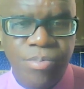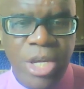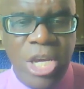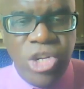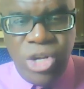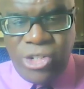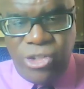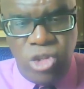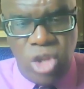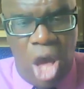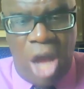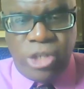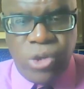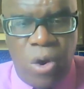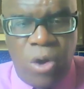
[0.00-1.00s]
He does
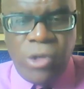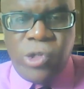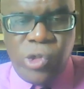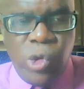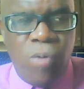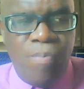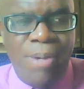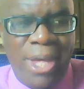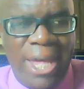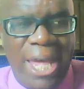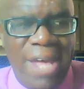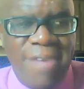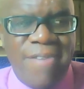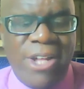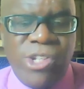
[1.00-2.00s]
not also
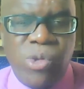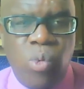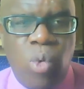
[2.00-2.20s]
behave as